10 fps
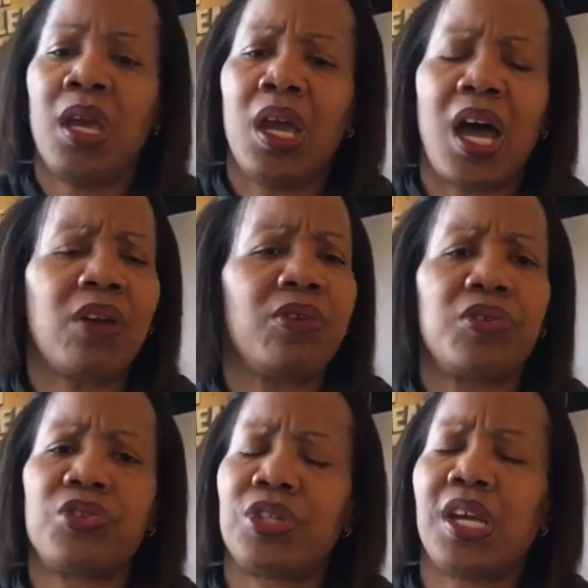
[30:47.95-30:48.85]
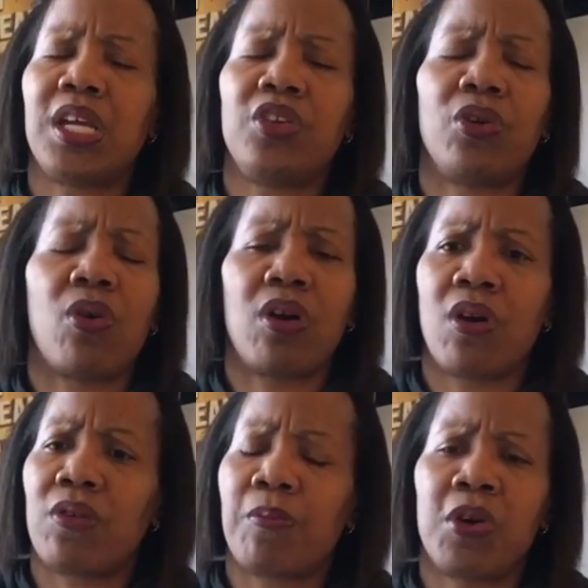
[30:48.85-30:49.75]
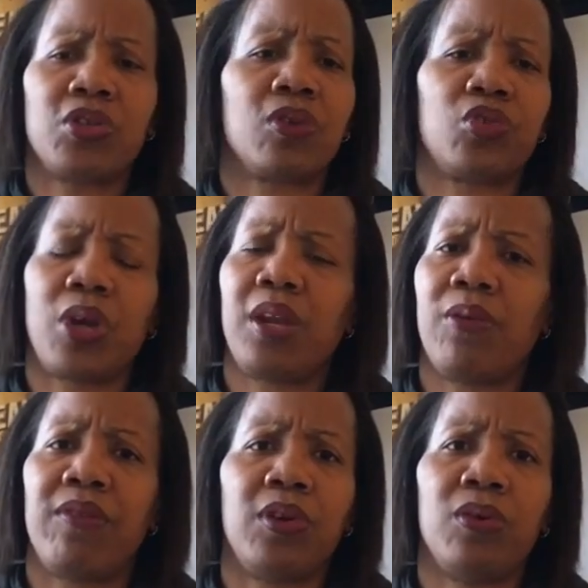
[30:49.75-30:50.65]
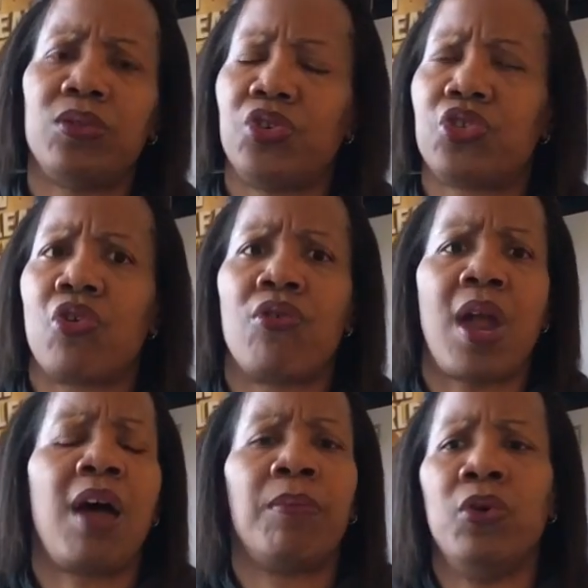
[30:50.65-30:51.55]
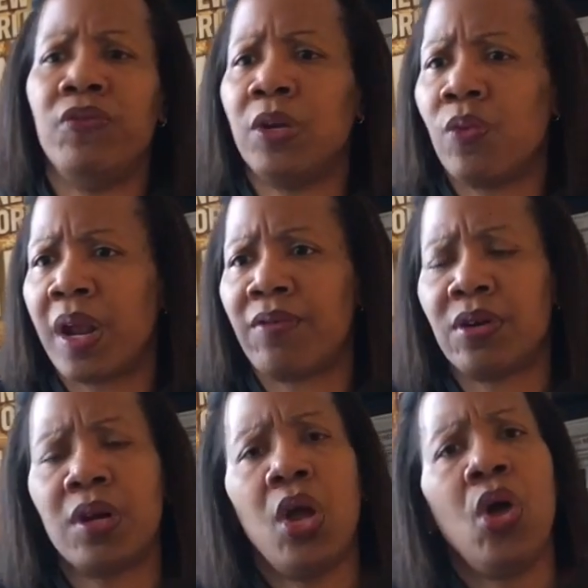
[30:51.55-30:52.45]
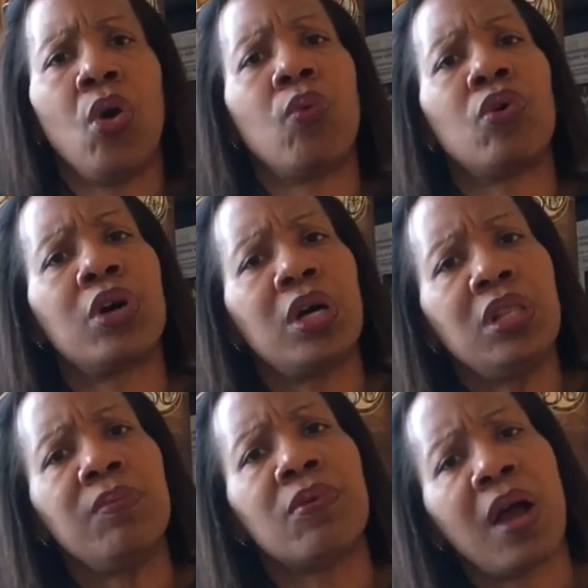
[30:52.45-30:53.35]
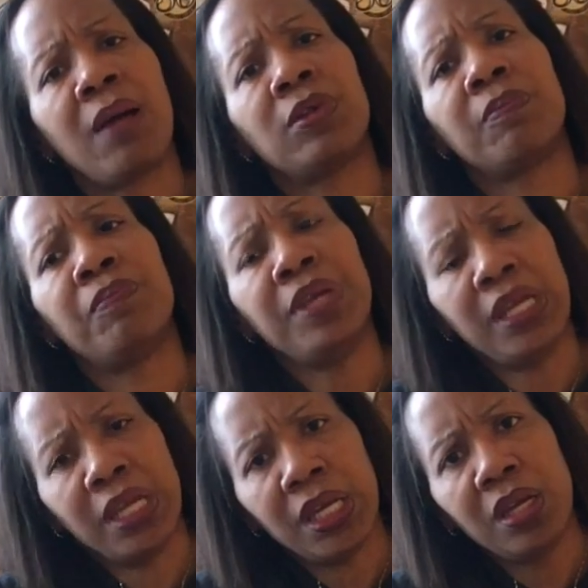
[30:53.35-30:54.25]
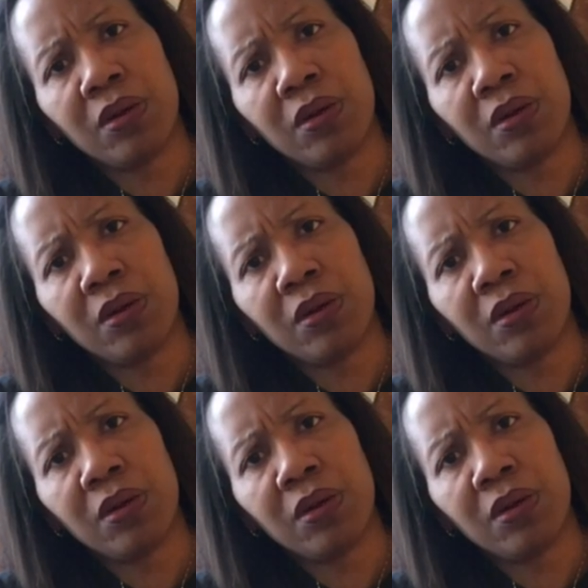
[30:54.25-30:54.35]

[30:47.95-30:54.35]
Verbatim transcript: I don't understand, you know, our, our personal training revenues just are not moving, whatever. Well, could the problem be